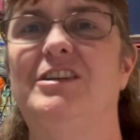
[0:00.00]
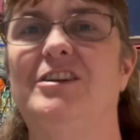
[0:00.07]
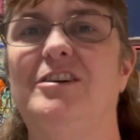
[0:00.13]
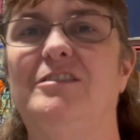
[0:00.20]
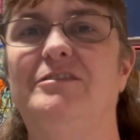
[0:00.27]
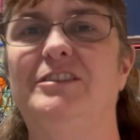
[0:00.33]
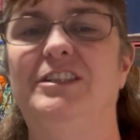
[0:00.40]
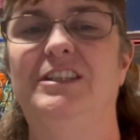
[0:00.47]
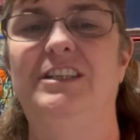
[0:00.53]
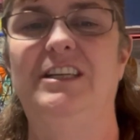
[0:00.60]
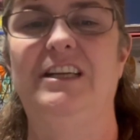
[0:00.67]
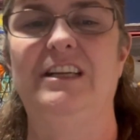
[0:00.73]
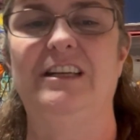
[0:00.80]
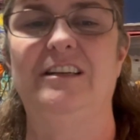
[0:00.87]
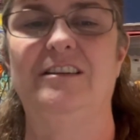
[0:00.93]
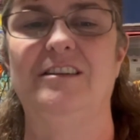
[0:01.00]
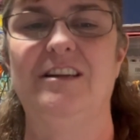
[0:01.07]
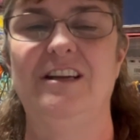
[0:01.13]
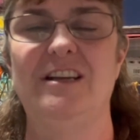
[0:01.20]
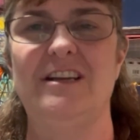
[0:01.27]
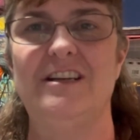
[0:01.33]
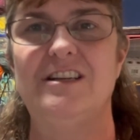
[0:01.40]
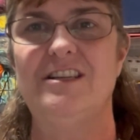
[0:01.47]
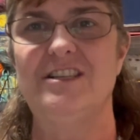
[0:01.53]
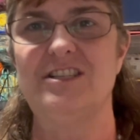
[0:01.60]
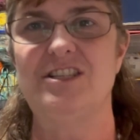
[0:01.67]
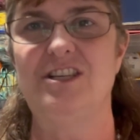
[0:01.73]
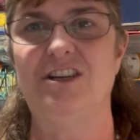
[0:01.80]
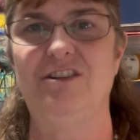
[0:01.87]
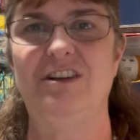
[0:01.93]
dolphin and
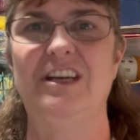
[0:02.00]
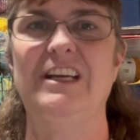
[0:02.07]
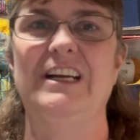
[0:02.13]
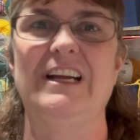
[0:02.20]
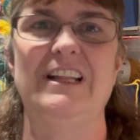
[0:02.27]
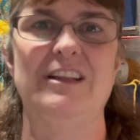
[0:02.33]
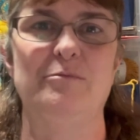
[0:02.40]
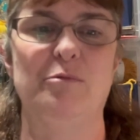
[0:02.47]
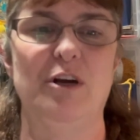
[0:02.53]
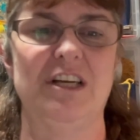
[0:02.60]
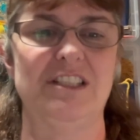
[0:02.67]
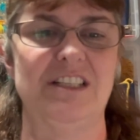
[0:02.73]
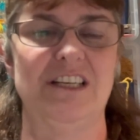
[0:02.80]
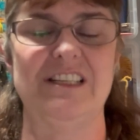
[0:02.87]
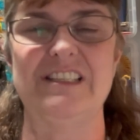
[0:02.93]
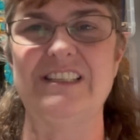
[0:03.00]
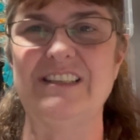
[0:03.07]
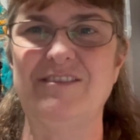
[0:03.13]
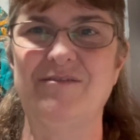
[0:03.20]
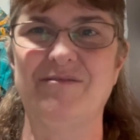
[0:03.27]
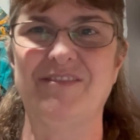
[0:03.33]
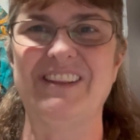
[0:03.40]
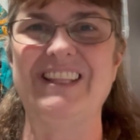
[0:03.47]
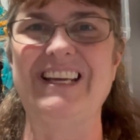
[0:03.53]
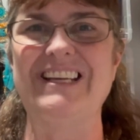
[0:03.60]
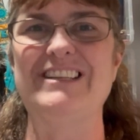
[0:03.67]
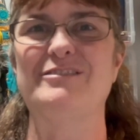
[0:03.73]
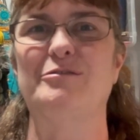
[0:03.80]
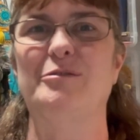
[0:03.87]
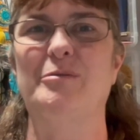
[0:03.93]
share you in on the process.
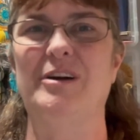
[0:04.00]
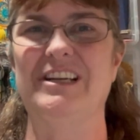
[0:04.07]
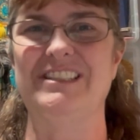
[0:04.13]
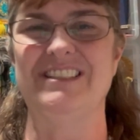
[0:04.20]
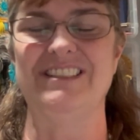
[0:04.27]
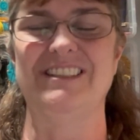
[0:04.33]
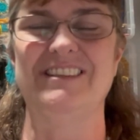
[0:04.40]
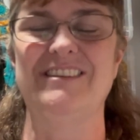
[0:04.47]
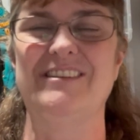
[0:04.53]
Thanks for watching.